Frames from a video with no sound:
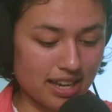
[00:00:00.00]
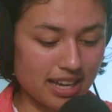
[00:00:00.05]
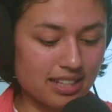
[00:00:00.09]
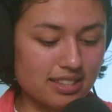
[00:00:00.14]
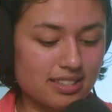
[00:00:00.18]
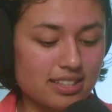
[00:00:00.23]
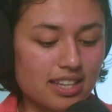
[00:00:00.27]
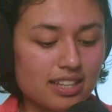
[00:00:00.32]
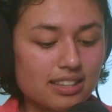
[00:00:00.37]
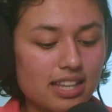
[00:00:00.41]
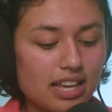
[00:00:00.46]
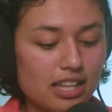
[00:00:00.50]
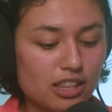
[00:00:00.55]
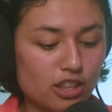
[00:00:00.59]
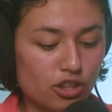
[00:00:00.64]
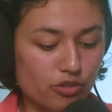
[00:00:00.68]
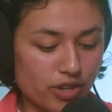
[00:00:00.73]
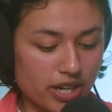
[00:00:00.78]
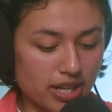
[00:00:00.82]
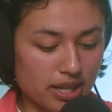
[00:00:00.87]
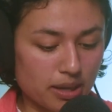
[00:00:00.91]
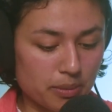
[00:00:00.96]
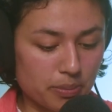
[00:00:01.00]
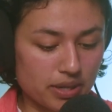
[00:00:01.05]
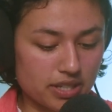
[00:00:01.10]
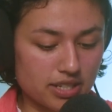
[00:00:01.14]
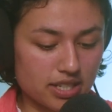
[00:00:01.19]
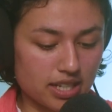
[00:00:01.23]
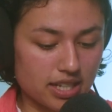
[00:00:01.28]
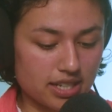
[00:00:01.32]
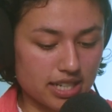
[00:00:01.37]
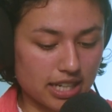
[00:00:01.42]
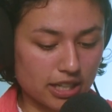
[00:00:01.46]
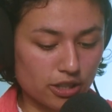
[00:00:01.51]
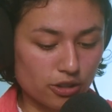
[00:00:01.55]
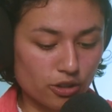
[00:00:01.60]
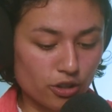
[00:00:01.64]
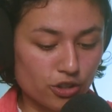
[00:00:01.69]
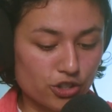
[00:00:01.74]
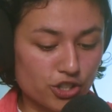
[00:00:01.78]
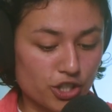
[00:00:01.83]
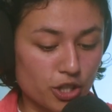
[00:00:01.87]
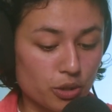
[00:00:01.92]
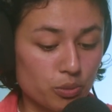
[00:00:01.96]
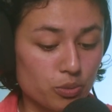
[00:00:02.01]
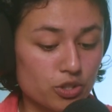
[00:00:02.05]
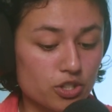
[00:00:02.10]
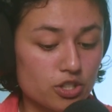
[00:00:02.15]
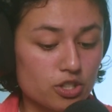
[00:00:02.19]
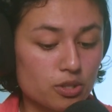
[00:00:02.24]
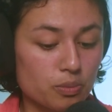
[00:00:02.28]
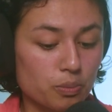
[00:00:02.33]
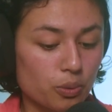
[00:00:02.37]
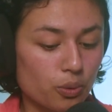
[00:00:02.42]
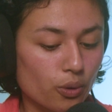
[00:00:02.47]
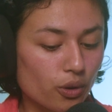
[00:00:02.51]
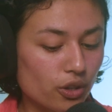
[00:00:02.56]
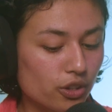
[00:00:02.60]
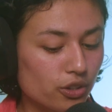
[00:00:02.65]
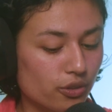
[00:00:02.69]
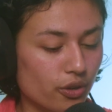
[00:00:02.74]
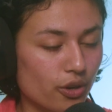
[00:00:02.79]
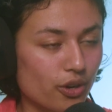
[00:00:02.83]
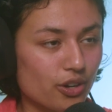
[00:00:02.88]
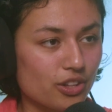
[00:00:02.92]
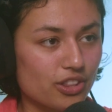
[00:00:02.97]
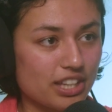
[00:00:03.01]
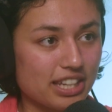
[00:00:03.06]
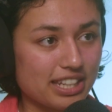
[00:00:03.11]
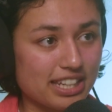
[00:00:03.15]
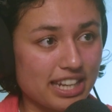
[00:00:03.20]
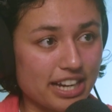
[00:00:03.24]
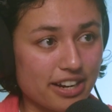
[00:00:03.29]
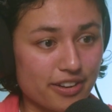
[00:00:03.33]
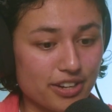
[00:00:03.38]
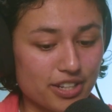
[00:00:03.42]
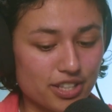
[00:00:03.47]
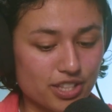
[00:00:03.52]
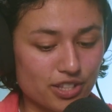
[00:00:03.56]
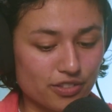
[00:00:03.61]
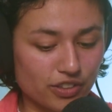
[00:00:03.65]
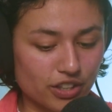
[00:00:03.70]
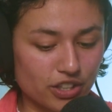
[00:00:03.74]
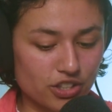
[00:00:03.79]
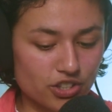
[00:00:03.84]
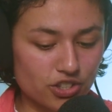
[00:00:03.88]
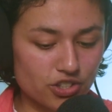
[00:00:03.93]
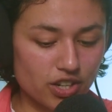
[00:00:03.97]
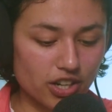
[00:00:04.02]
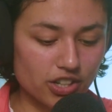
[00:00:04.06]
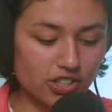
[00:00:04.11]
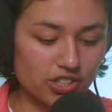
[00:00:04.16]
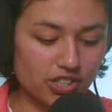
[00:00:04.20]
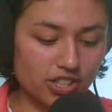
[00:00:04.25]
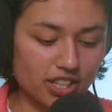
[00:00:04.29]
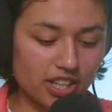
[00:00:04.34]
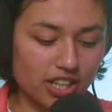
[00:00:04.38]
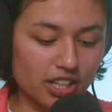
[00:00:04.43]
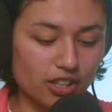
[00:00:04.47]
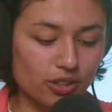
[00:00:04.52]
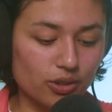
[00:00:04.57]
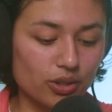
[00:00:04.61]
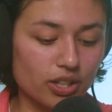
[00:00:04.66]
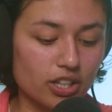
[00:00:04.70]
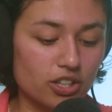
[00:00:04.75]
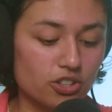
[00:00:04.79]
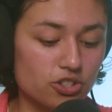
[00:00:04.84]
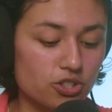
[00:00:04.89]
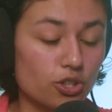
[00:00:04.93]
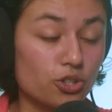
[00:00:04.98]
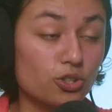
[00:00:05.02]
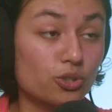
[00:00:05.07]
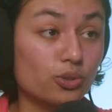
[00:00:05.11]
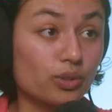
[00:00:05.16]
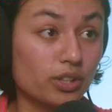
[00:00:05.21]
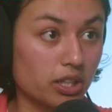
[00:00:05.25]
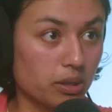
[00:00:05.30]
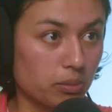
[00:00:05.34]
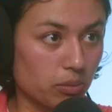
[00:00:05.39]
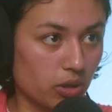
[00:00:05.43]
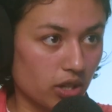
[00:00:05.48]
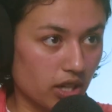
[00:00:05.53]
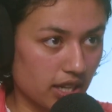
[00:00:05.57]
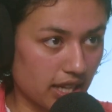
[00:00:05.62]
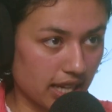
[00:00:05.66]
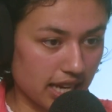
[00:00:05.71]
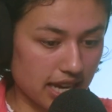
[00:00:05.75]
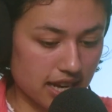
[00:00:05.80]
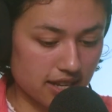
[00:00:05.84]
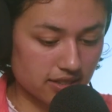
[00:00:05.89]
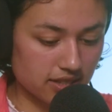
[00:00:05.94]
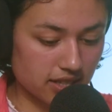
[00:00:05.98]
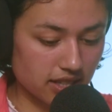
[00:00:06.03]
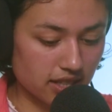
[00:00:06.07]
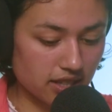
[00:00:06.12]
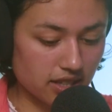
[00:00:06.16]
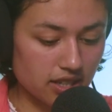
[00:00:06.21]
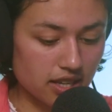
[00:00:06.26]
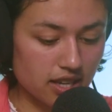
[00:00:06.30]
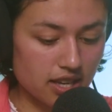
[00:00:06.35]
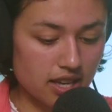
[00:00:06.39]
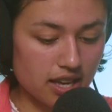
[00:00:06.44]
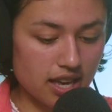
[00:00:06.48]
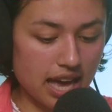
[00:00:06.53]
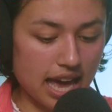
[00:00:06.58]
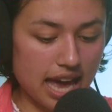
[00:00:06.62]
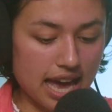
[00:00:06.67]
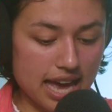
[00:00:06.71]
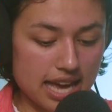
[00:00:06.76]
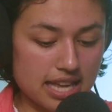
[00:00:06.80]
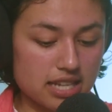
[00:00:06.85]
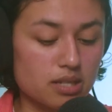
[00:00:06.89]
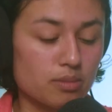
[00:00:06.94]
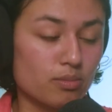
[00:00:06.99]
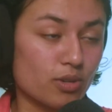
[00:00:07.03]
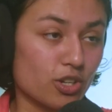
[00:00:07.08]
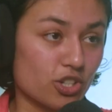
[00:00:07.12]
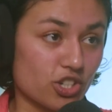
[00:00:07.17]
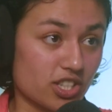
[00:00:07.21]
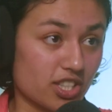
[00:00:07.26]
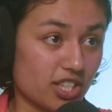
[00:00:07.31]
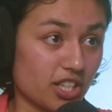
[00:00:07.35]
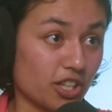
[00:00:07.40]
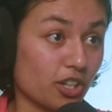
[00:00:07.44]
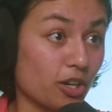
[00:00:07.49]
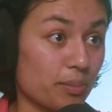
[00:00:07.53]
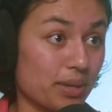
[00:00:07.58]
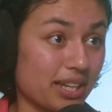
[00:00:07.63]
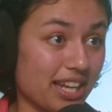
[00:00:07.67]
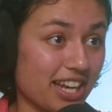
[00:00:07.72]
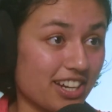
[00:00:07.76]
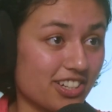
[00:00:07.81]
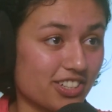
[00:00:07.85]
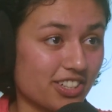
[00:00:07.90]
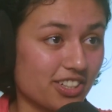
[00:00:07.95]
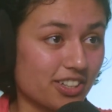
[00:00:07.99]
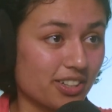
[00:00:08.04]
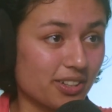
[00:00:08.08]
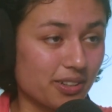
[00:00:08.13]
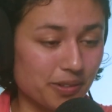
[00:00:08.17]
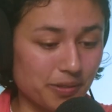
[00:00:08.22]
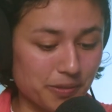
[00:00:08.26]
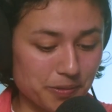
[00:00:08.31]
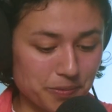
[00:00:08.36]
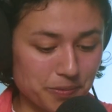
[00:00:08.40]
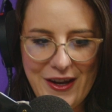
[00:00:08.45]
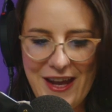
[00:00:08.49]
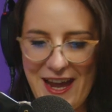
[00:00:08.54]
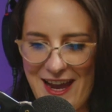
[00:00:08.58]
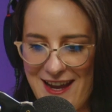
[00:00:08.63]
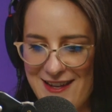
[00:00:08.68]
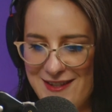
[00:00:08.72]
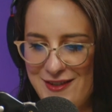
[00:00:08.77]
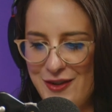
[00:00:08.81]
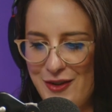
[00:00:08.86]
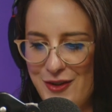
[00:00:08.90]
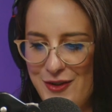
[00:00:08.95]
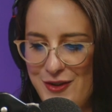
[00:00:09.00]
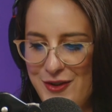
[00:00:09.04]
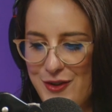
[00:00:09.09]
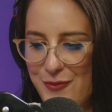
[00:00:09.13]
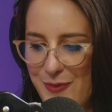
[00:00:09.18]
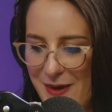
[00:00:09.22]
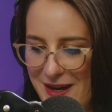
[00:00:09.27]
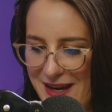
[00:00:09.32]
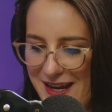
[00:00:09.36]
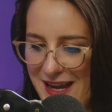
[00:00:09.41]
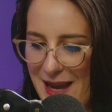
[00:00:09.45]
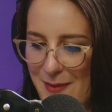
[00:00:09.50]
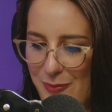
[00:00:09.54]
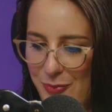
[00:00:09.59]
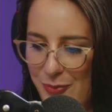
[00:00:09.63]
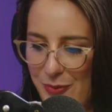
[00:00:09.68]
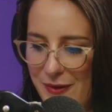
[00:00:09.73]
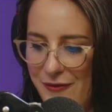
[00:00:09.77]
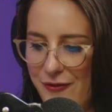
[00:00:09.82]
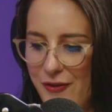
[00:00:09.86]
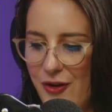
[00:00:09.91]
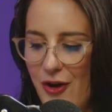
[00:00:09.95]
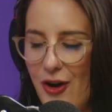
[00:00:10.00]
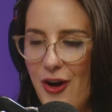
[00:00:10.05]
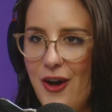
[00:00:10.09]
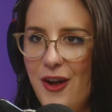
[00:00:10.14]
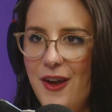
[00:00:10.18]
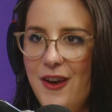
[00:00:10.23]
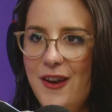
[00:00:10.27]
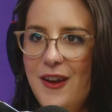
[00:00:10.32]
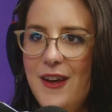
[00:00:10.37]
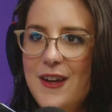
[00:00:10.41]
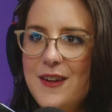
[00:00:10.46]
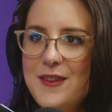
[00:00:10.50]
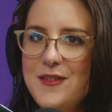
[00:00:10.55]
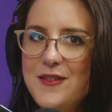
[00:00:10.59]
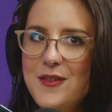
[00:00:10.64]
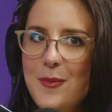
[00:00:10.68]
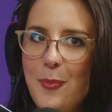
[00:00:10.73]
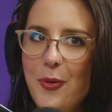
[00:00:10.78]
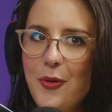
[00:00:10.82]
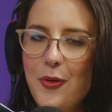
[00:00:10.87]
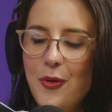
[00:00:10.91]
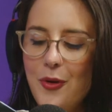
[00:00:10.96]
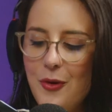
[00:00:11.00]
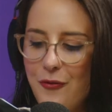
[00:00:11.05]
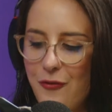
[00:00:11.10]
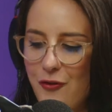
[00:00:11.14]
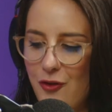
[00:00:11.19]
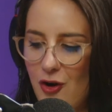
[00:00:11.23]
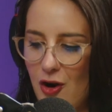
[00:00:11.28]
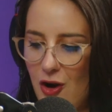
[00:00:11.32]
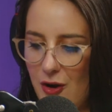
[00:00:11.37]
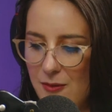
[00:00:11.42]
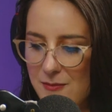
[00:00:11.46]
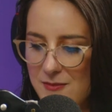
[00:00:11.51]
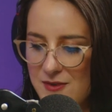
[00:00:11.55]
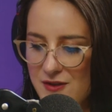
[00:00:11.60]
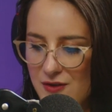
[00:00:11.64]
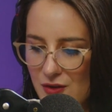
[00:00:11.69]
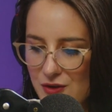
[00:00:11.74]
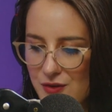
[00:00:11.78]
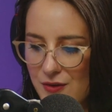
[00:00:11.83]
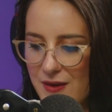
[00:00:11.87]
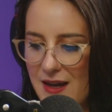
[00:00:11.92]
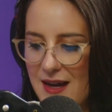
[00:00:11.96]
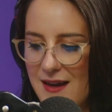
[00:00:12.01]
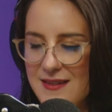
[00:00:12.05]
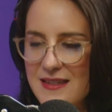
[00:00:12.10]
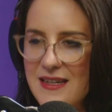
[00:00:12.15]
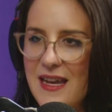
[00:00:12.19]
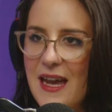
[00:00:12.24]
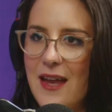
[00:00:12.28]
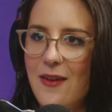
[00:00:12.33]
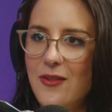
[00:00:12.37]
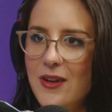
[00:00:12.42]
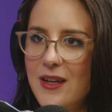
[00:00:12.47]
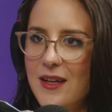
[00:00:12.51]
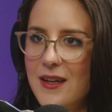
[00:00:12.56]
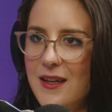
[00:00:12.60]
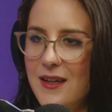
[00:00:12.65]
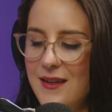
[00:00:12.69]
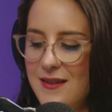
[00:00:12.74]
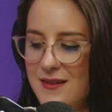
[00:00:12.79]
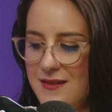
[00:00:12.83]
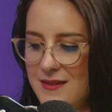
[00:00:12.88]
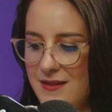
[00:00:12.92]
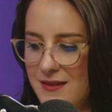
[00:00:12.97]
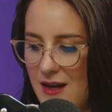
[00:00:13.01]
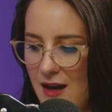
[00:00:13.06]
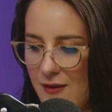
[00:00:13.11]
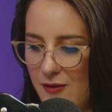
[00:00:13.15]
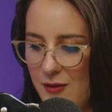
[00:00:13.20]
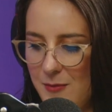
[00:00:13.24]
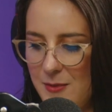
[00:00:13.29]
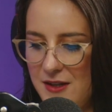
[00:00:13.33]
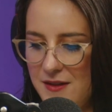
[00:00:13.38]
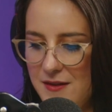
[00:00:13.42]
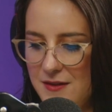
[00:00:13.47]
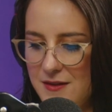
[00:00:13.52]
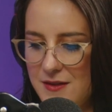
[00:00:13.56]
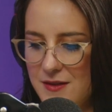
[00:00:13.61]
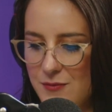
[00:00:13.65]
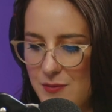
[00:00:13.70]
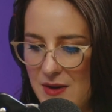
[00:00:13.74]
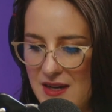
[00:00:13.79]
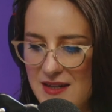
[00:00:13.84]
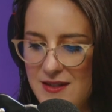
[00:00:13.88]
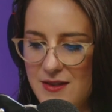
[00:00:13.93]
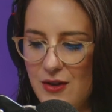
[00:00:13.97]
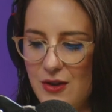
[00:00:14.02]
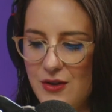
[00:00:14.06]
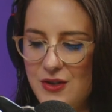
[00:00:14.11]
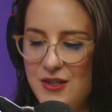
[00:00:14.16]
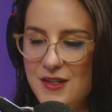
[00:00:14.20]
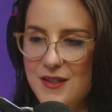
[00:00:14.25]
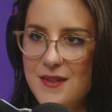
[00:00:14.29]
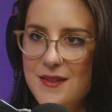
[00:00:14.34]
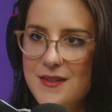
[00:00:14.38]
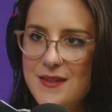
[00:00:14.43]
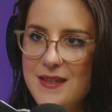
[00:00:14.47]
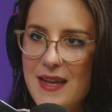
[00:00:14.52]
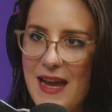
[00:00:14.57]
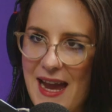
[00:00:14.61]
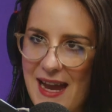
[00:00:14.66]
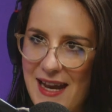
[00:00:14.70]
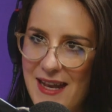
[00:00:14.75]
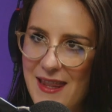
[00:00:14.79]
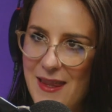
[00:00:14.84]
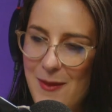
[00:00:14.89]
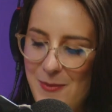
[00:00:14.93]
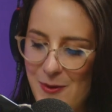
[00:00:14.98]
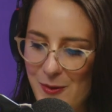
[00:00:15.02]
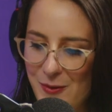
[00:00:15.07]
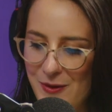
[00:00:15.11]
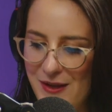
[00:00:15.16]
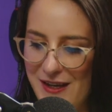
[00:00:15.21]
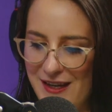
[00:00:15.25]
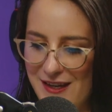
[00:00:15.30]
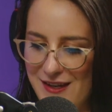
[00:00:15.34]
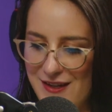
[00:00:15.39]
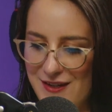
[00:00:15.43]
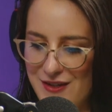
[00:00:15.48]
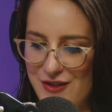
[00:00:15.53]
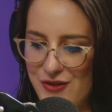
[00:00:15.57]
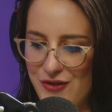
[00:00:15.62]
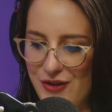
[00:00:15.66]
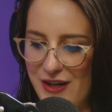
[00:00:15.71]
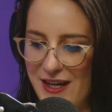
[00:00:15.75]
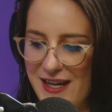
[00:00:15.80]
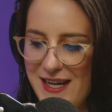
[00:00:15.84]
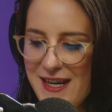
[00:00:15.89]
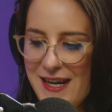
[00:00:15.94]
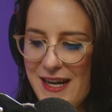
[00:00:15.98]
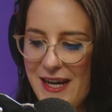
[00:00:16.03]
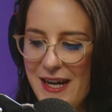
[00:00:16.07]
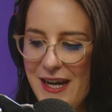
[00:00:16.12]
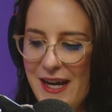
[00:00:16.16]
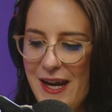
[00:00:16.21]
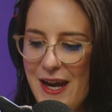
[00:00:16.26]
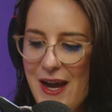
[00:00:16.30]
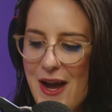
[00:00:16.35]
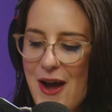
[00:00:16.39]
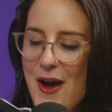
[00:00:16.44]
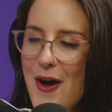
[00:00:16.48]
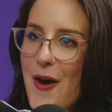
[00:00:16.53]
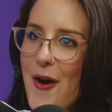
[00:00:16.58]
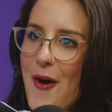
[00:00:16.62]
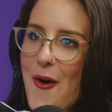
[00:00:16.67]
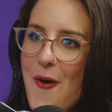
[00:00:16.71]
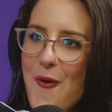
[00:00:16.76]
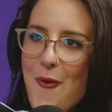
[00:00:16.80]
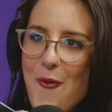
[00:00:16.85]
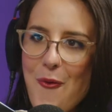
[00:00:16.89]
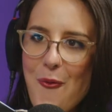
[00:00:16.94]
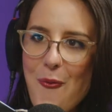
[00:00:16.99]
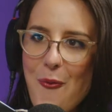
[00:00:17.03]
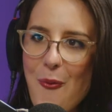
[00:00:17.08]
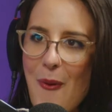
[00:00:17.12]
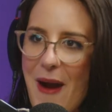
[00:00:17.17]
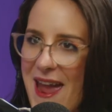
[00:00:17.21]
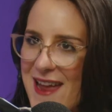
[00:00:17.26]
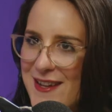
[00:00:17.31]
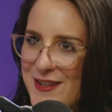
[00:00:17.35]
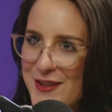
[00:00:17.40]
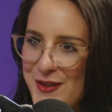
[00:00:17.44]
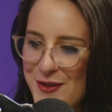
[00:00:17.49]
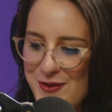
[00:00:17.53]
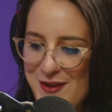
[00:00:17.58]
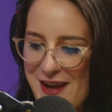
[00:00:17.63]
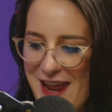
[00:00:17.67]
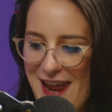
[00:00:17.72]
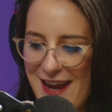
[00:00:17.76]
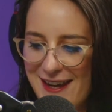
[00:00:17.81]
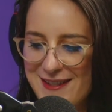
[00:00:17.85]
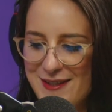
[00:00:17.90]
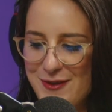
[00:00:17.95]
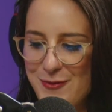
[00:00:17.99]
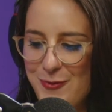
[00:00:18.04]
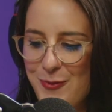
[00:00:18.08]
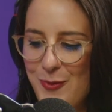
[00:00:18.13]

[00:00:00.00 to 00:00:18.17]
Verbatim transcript: He said that 3D printing technology would support growth in areas of construction, including social and community housing and emergency accommodation. Okay, so to recap, we've got support from social housing advocates, governments, researchers, and the building industry. Where to next?